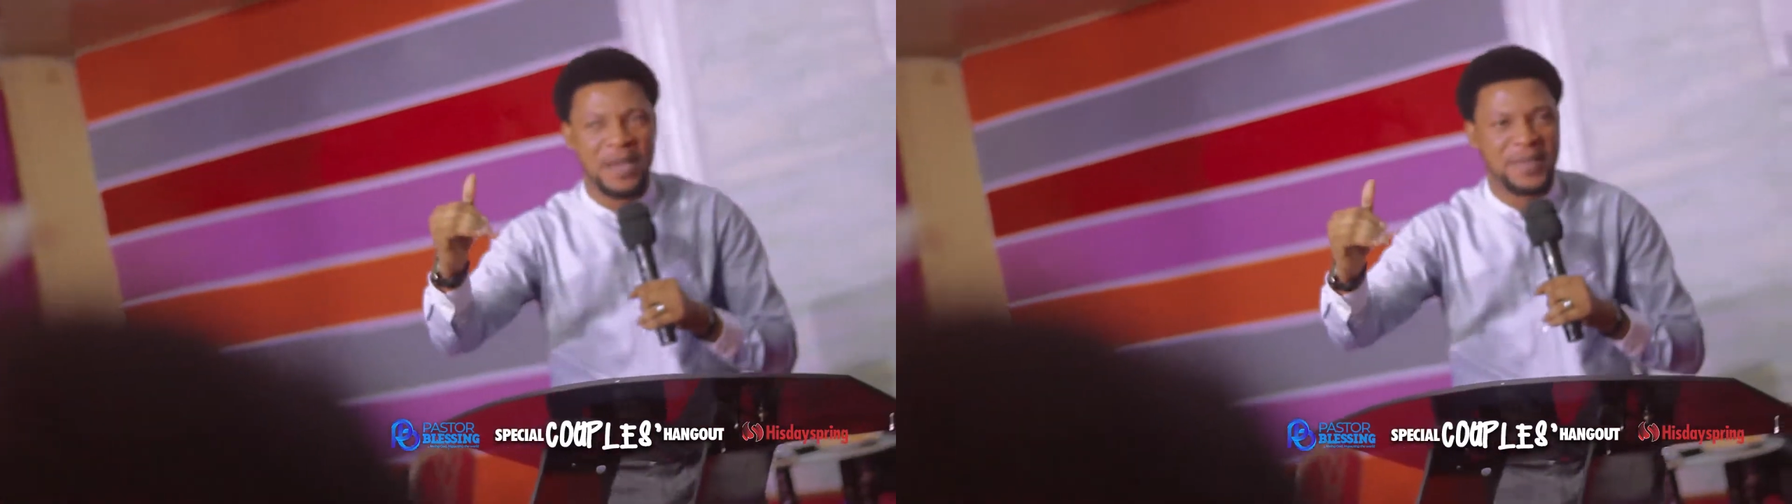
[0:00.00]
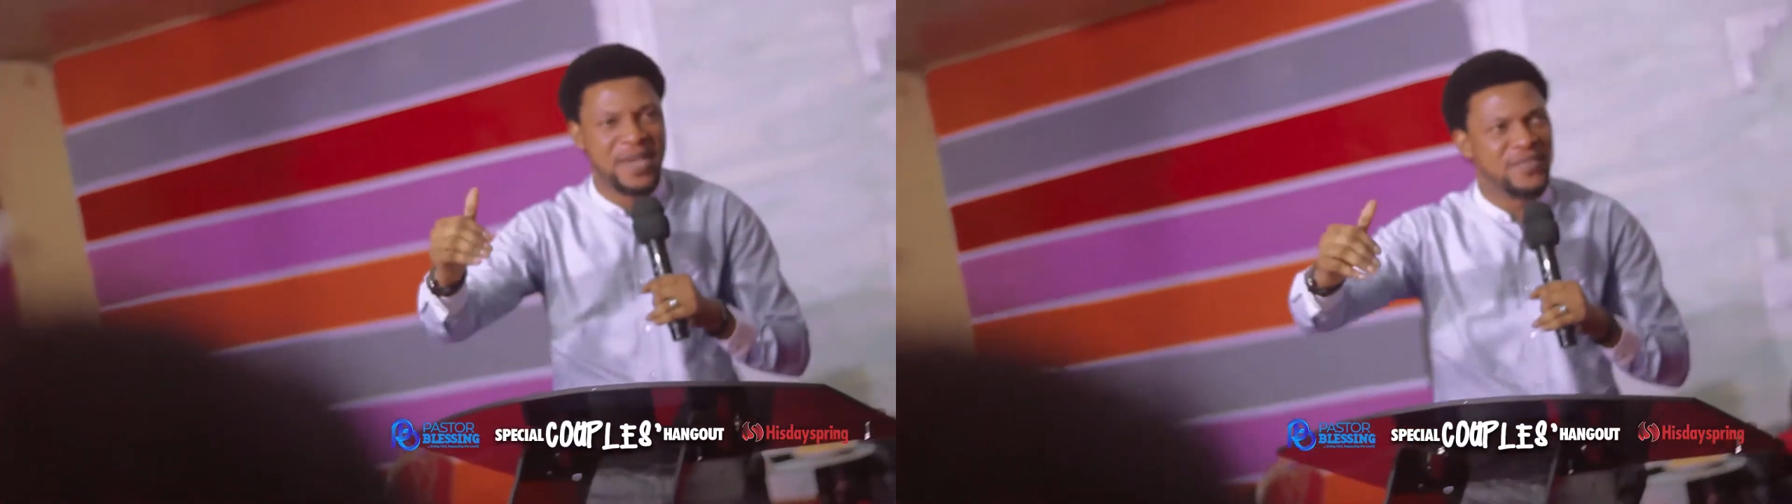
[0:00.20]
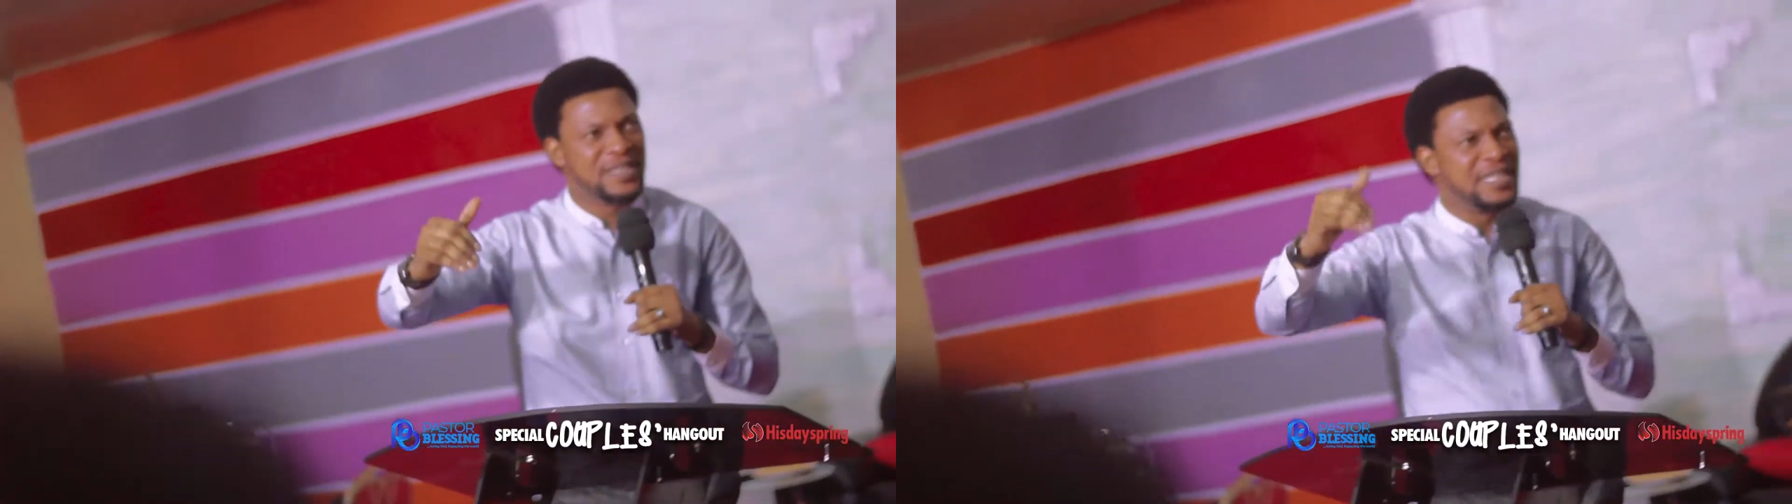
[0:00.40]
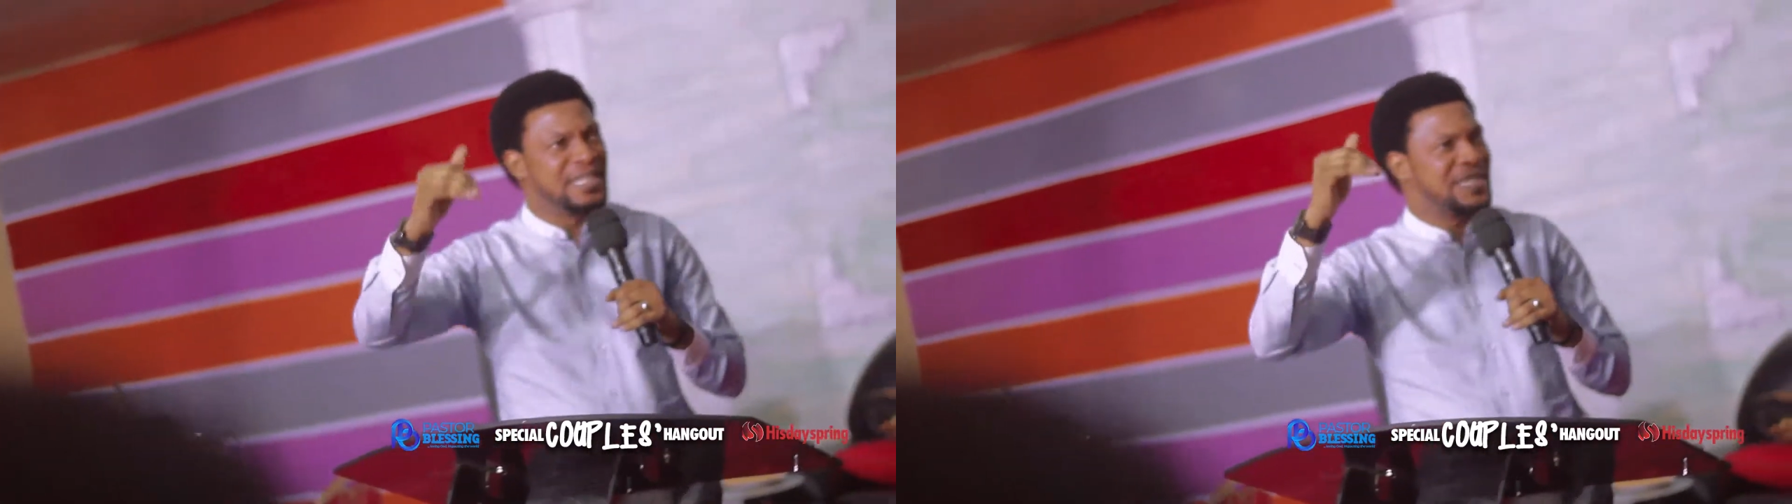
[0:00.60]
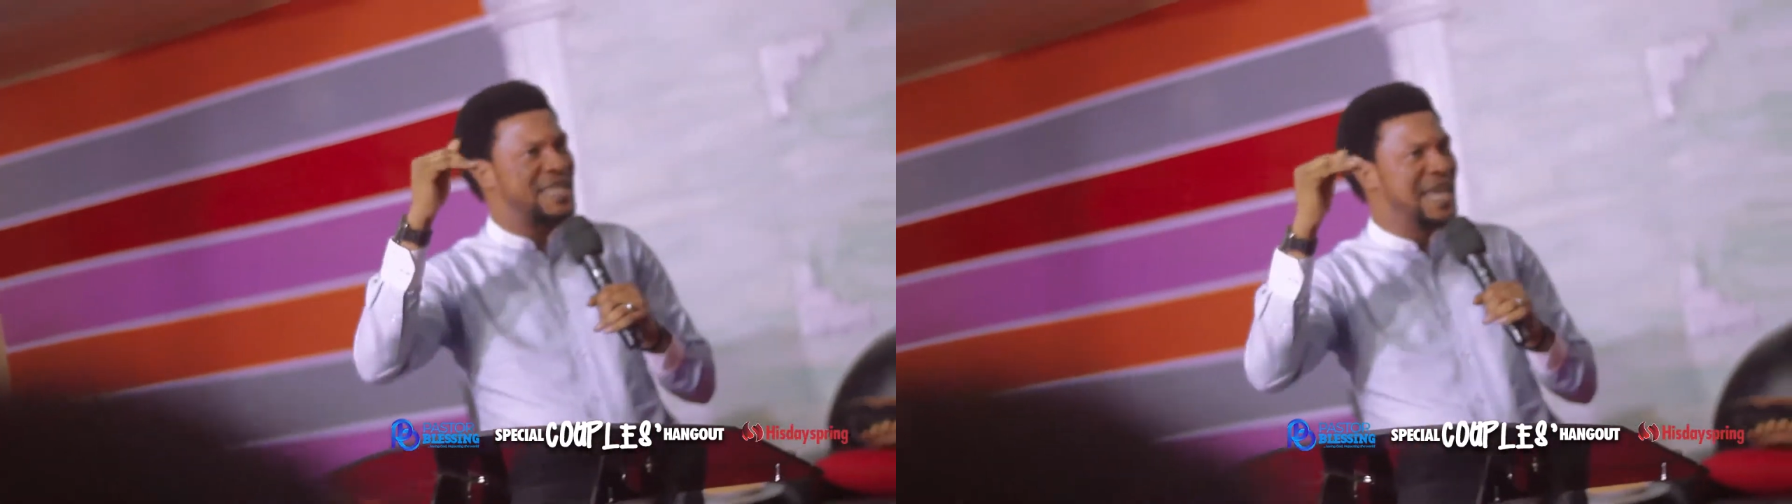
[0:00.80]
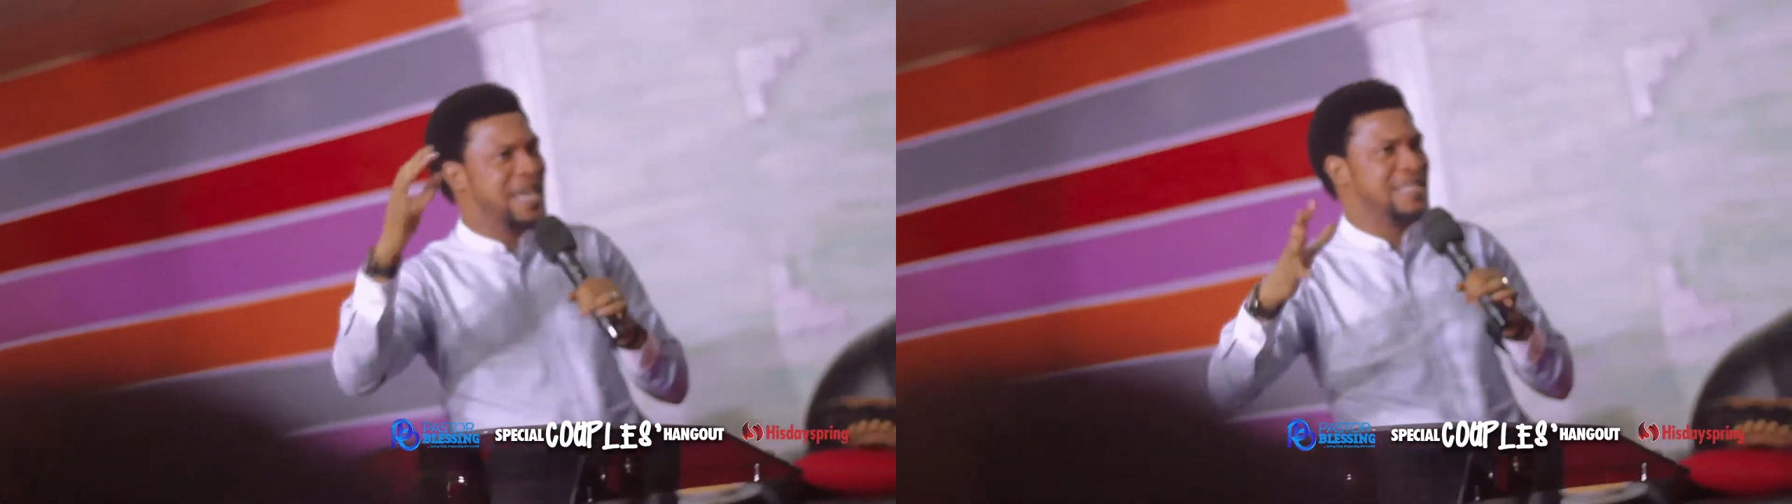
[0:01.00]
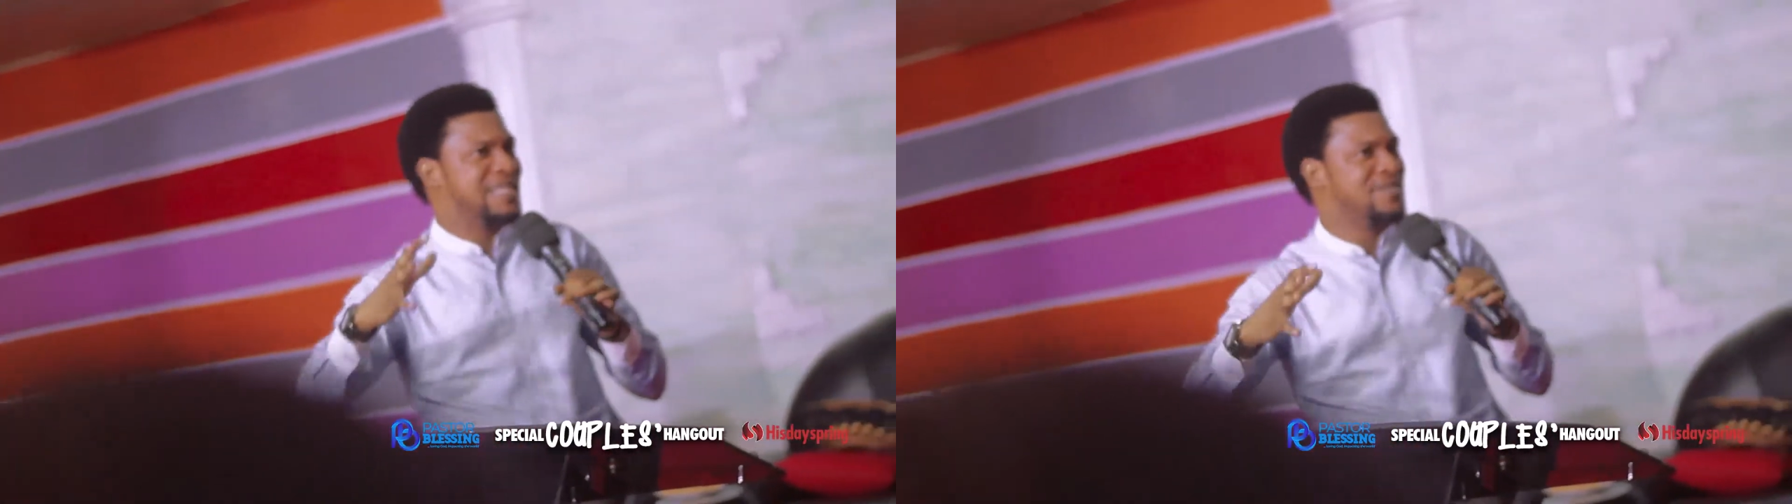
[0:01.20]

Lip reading: and everything is tense.